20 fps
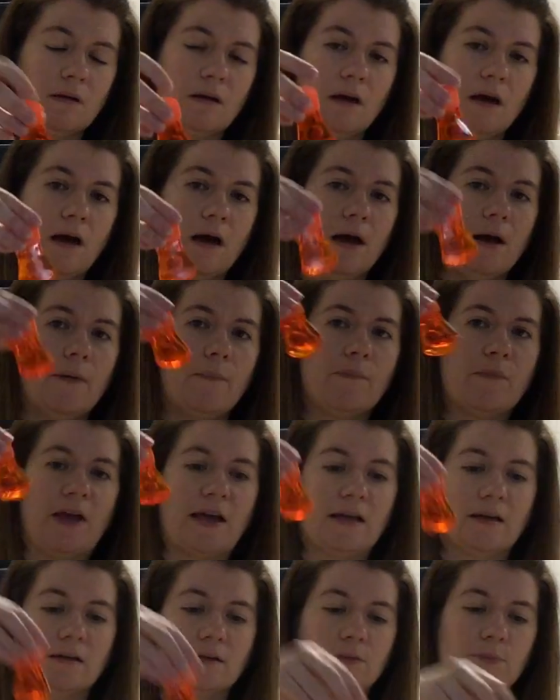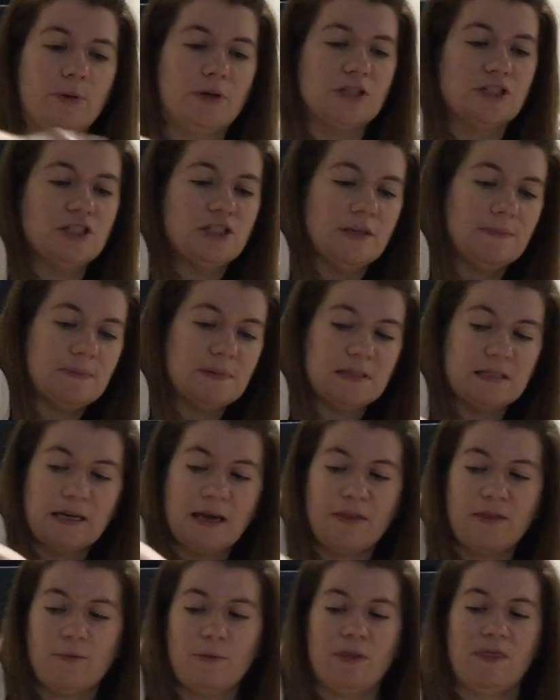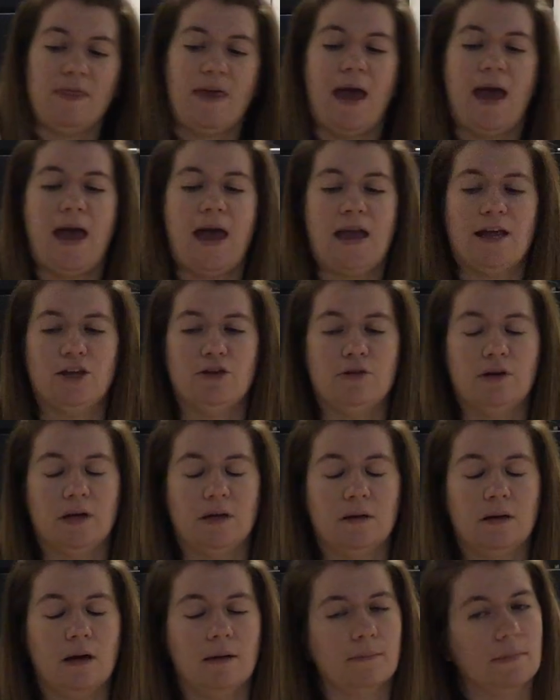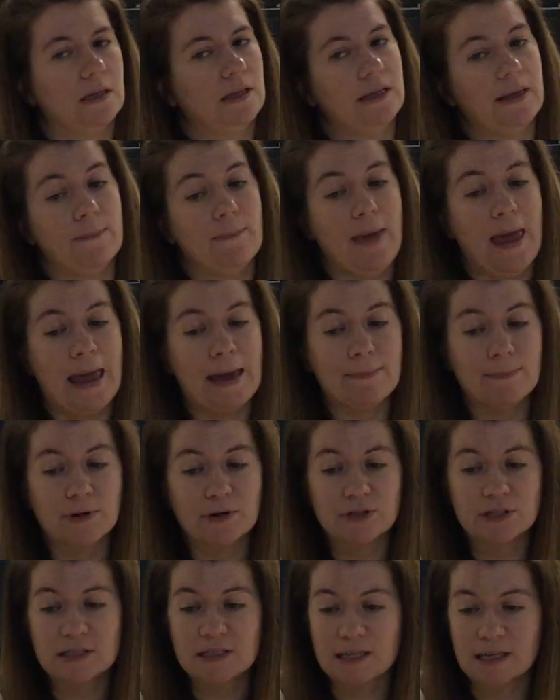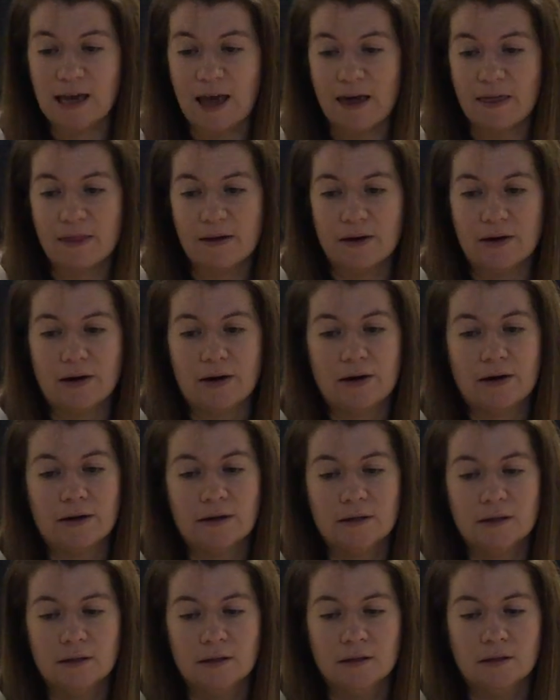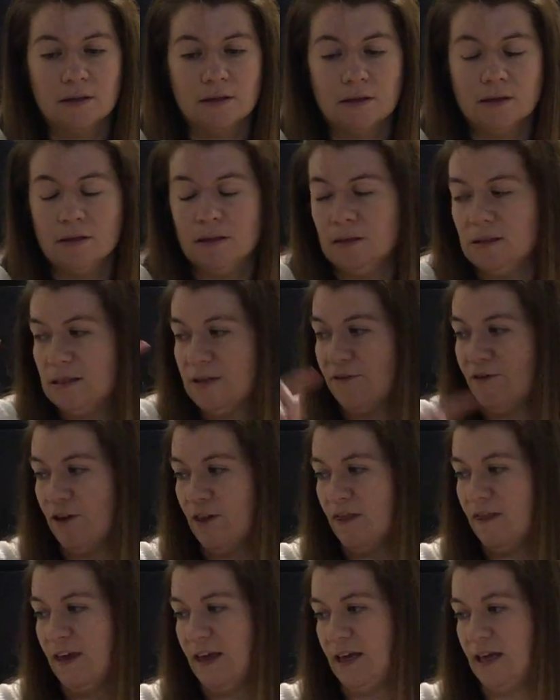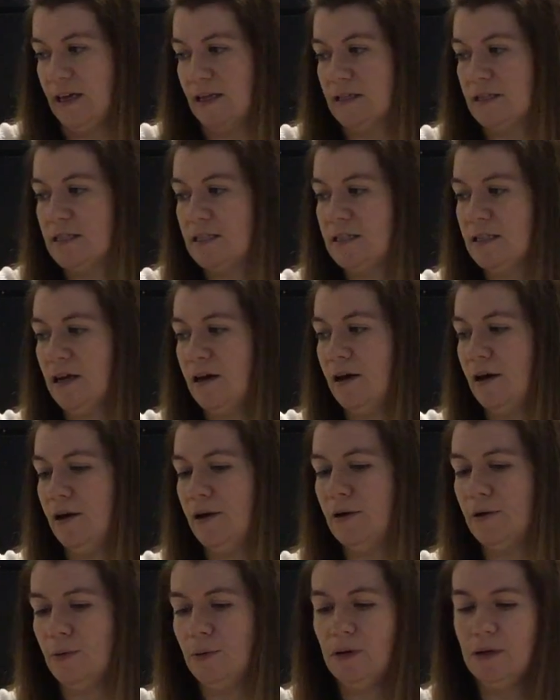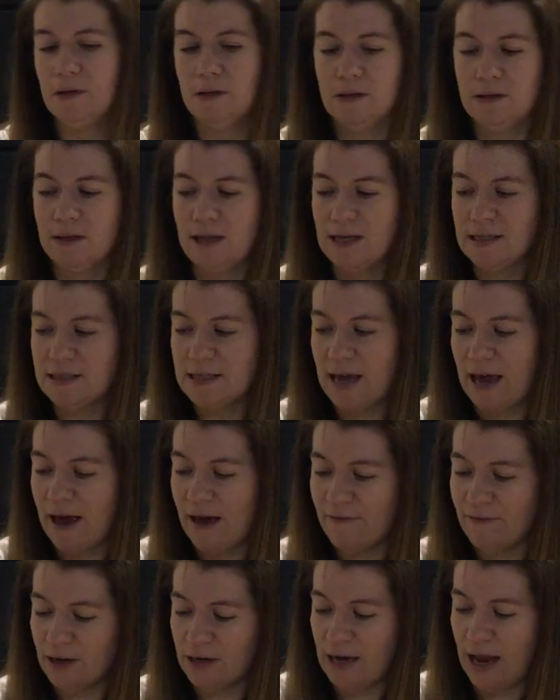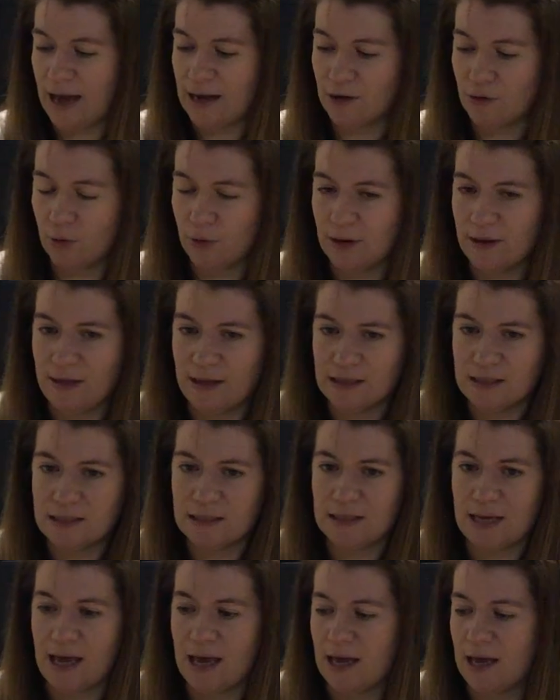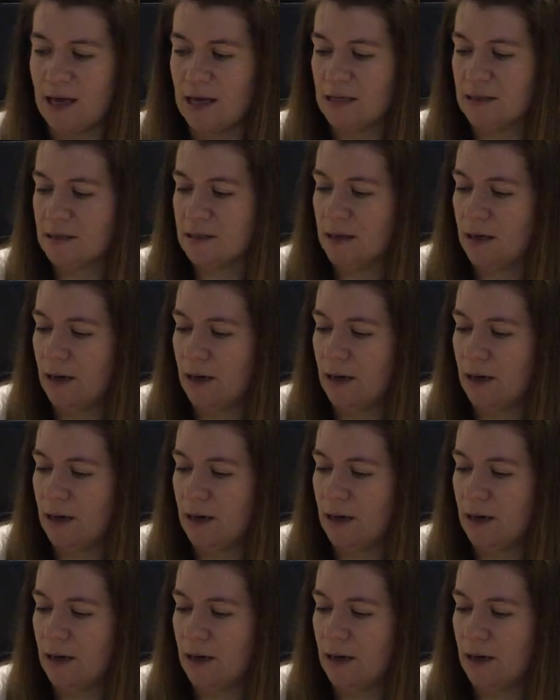Like you put chips together with that. You could clip papers together, different things. So let's have a category that says,